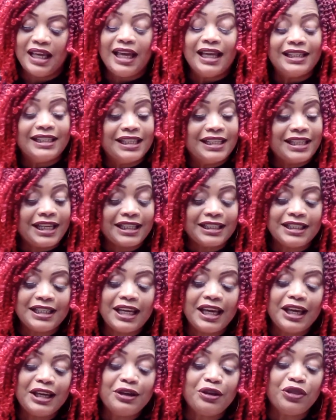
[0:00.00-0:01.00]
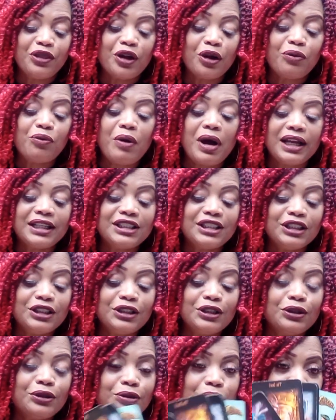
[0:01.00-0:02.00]
Didn't I tell you they're watching
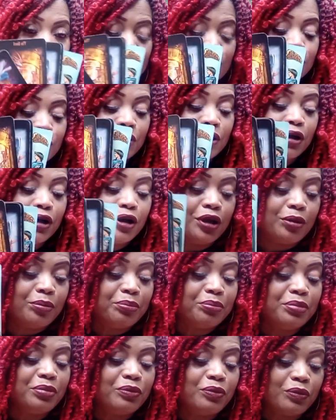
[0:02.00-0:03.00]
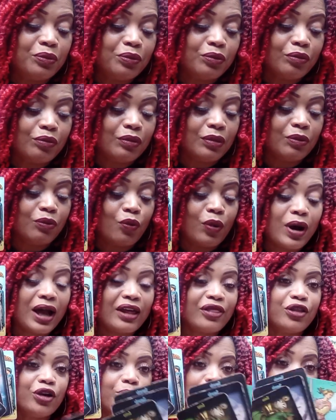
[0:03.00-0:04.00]
you while
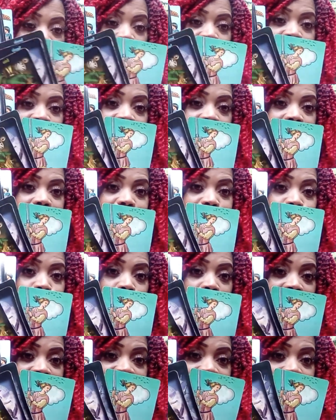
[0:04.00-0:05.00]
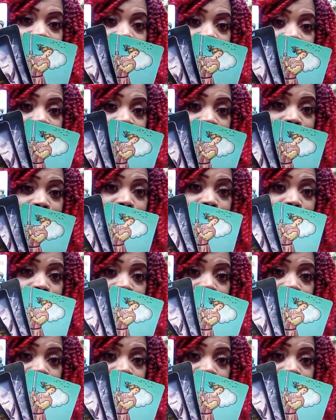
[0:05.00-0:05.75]
their person is watching them?